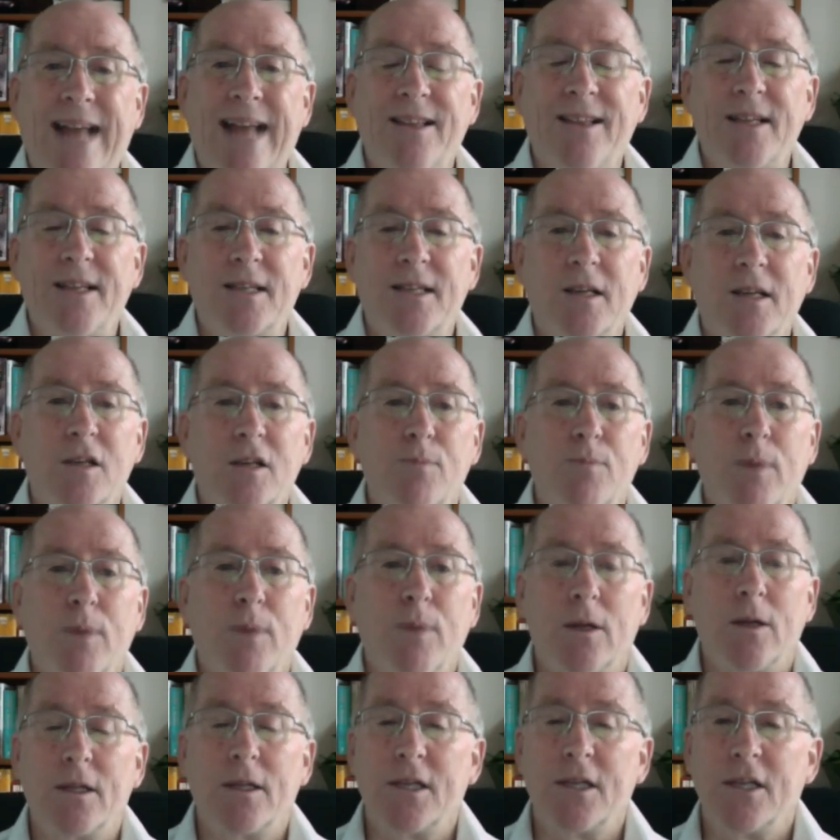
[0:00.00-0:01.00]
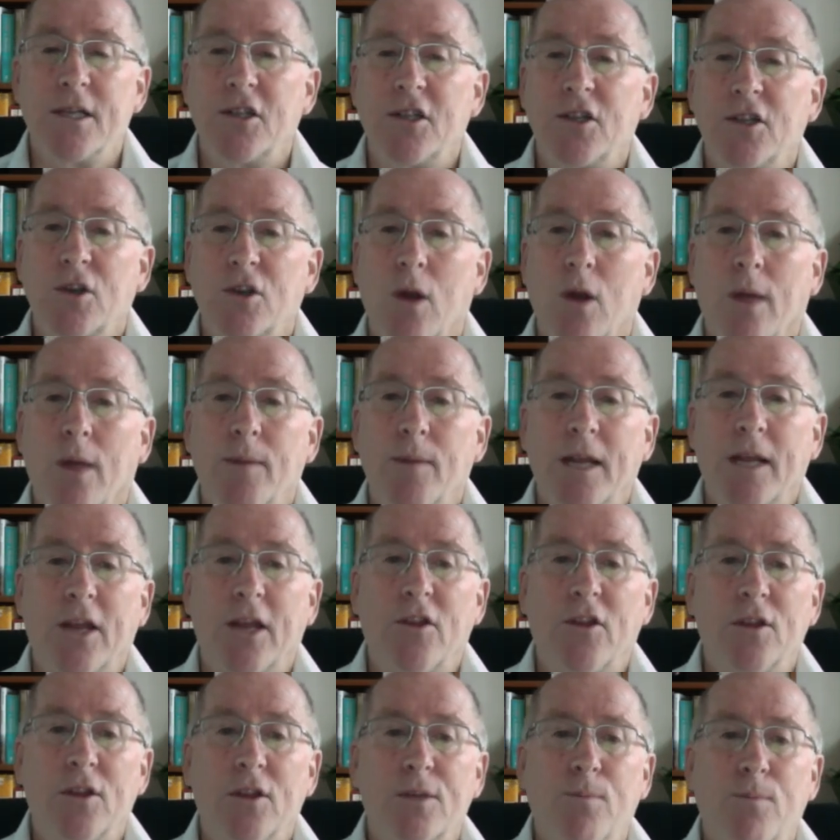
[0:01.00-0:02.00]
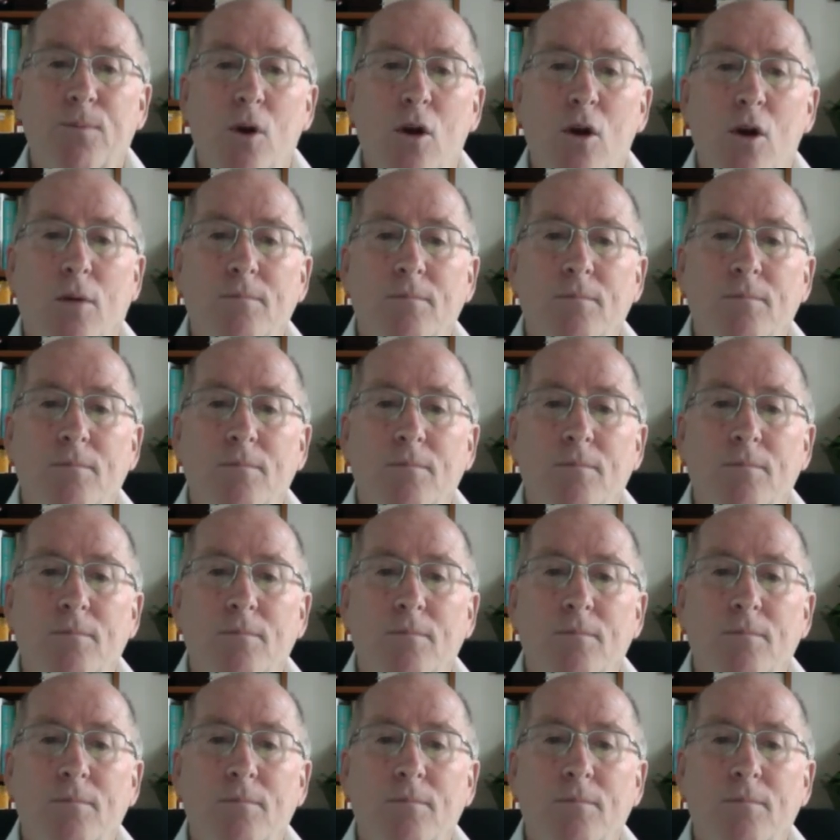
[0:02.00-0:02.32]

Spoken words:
this experience he's describing in this poem.